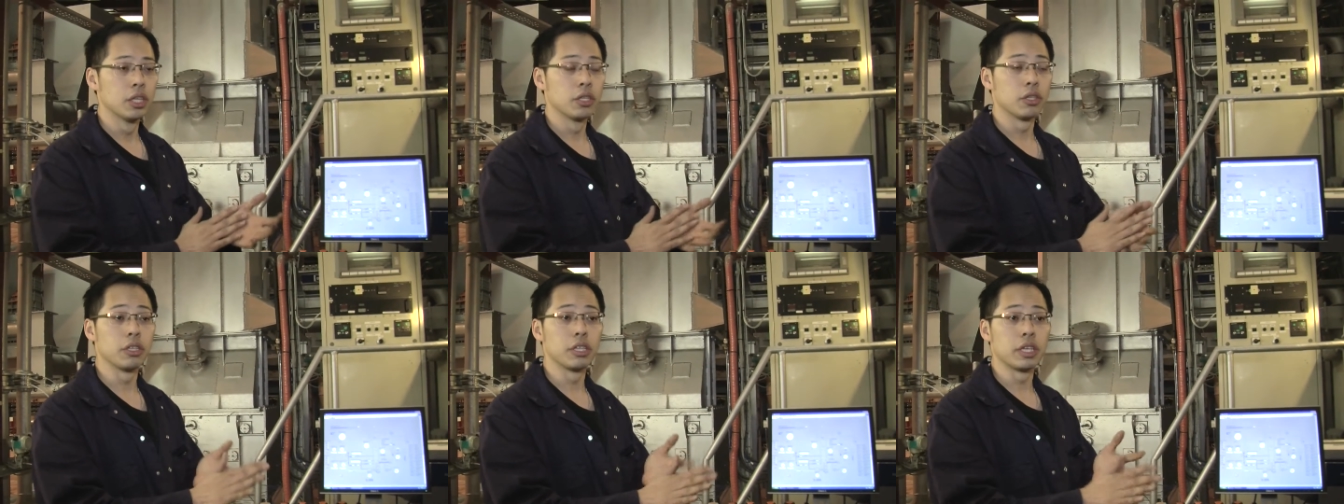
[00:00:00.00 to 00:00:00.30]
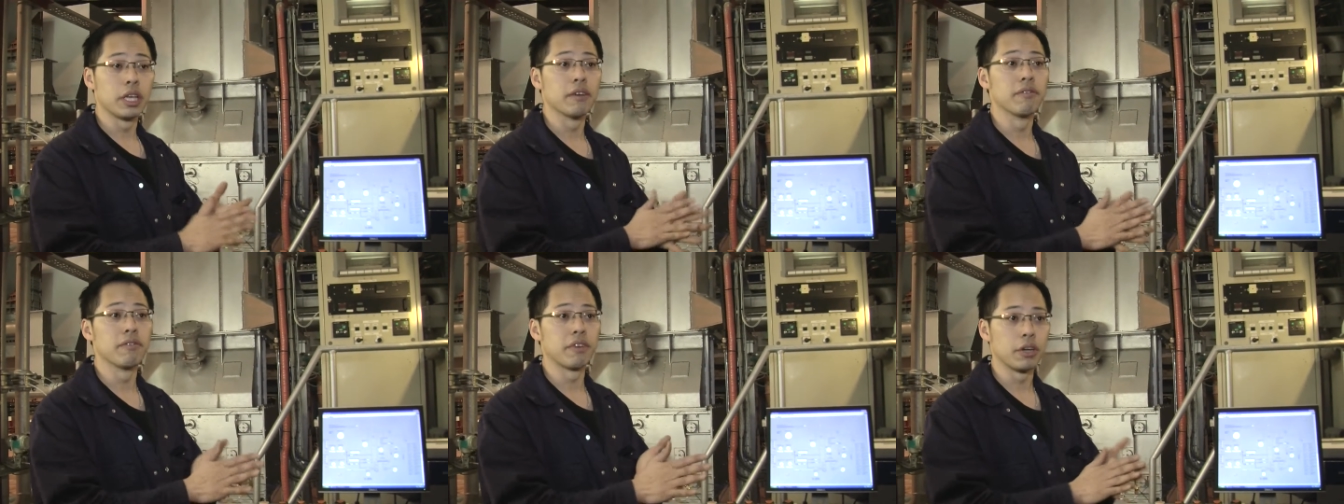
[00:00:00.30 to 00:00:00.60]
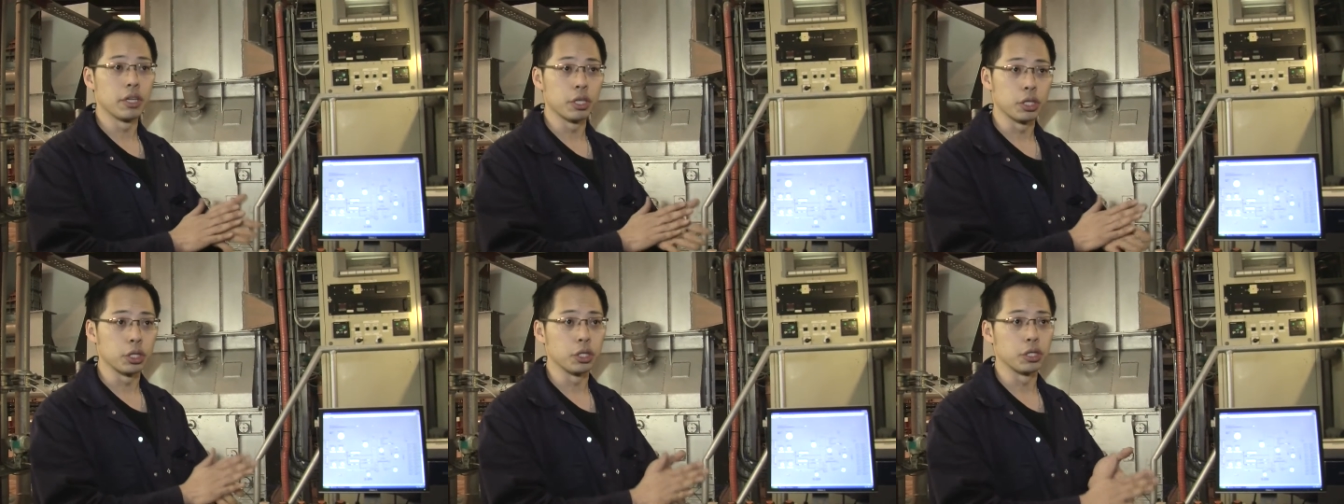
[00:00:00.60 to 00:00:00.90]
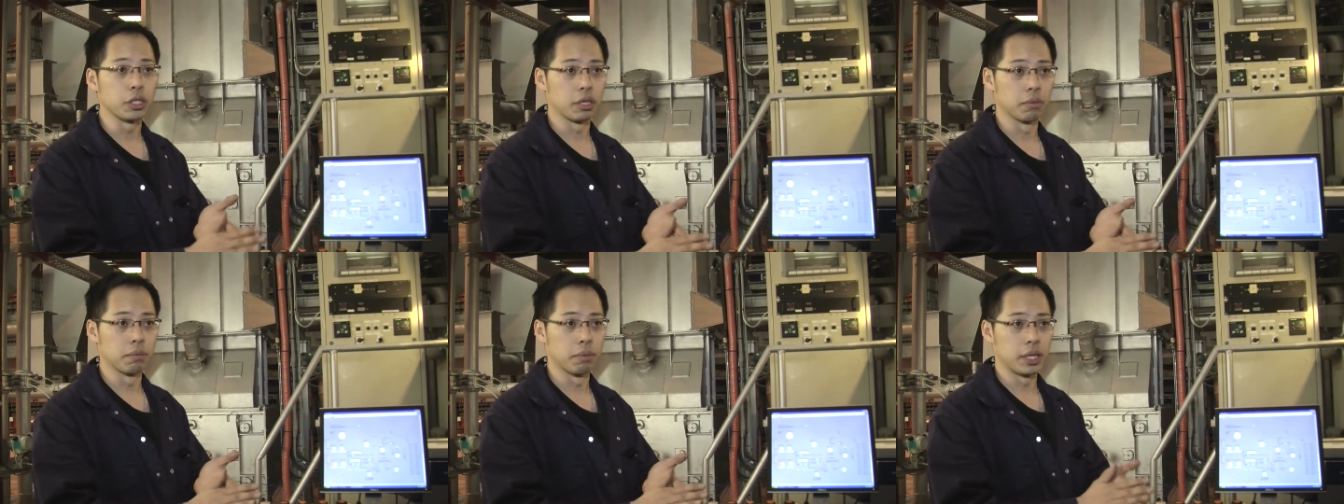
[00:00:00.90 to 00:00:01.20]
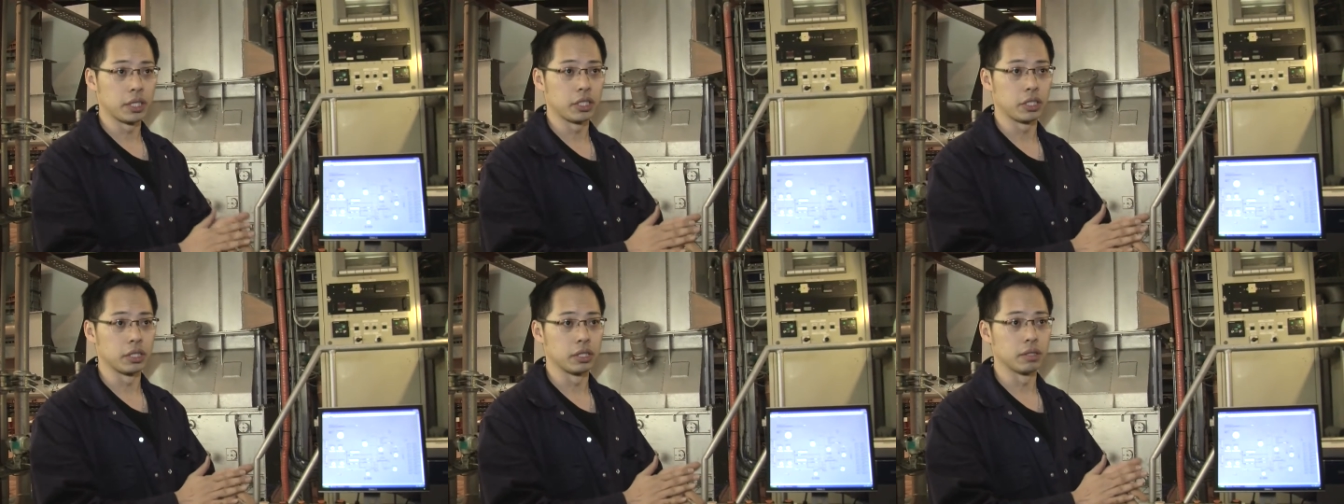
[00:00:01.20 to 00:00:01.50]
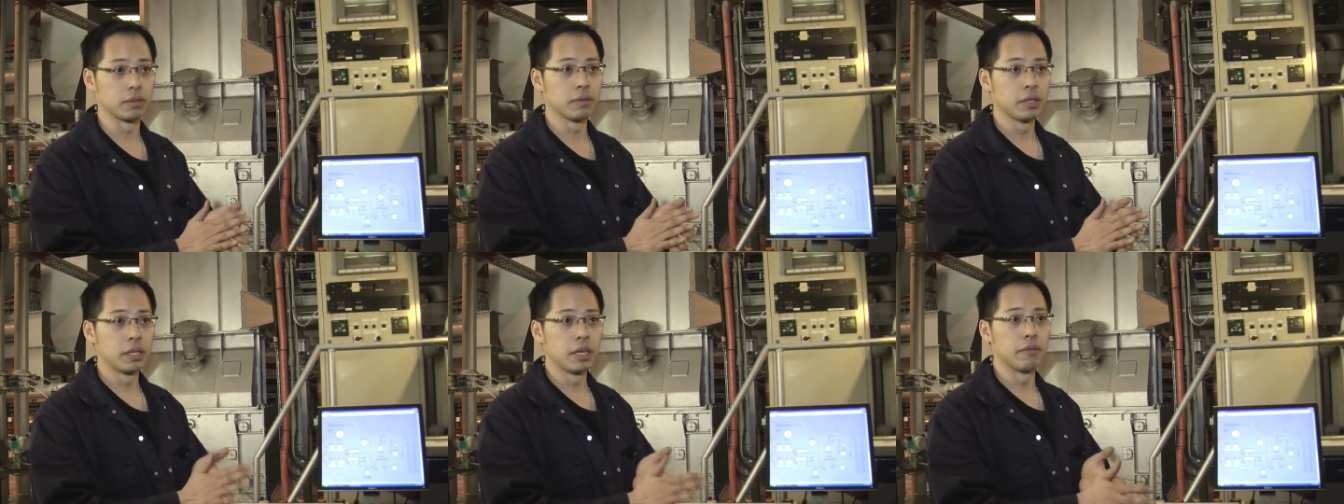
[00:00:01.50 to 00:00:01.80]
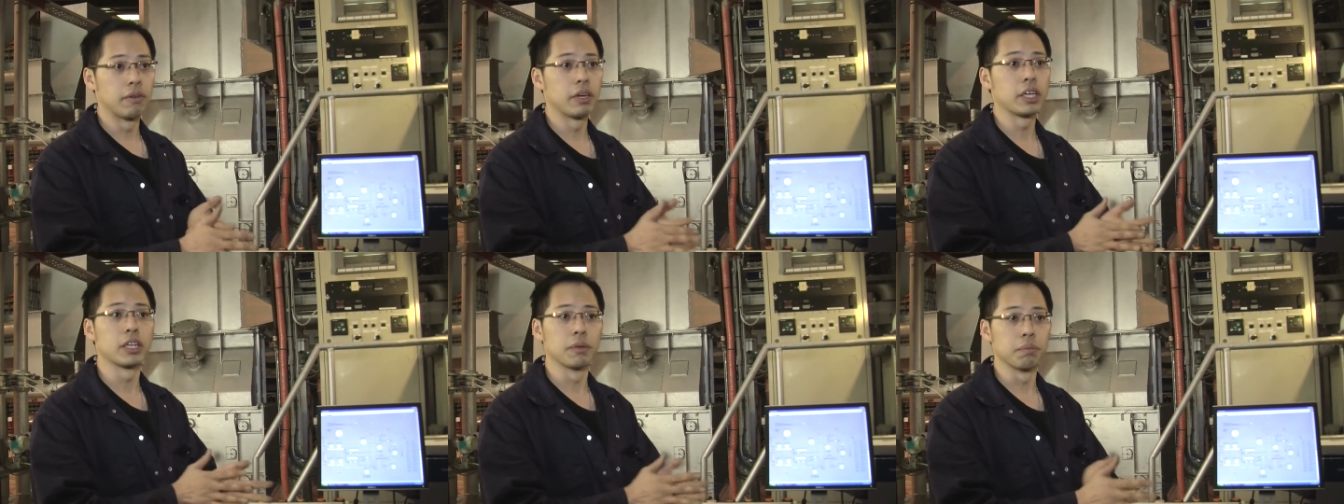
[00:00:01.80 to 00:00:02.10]
So you get a very good combustion,
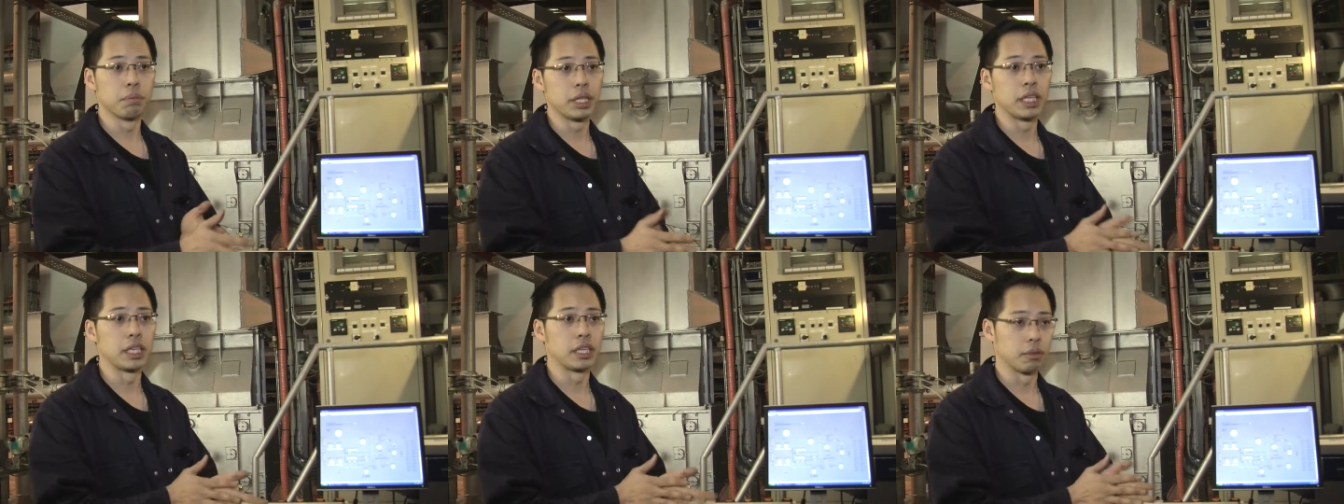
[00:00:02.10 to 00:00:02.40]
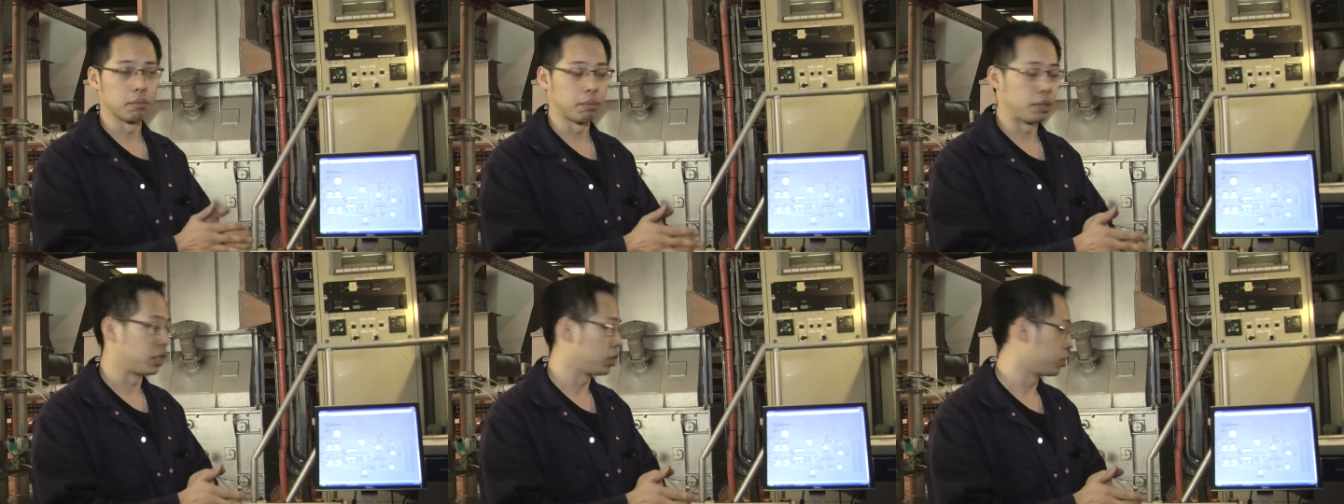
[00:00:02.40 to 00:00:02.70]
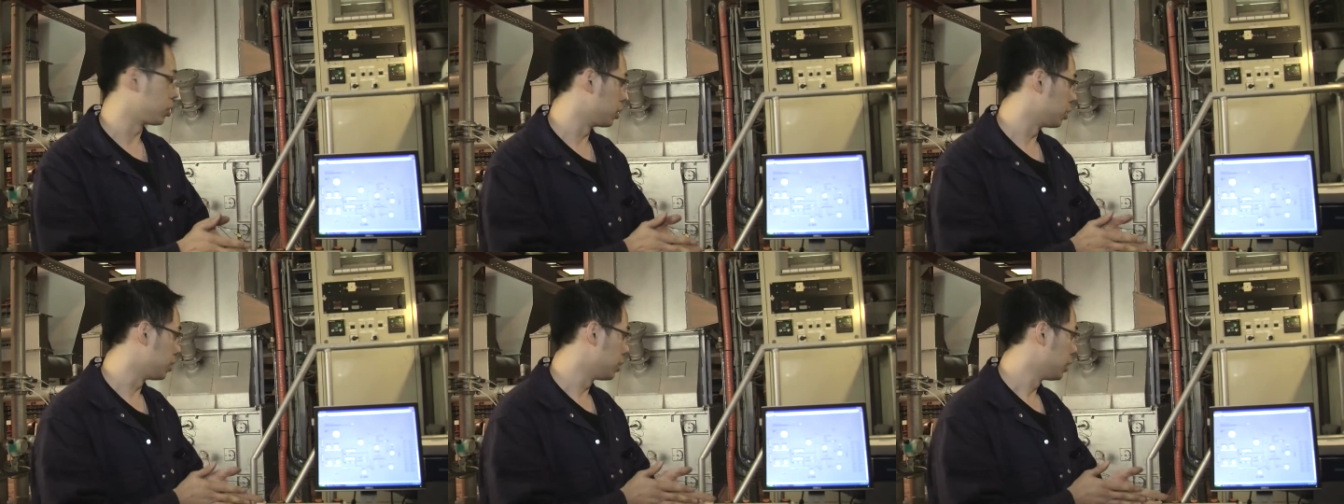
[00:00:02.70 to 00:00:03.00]
very complete combustion.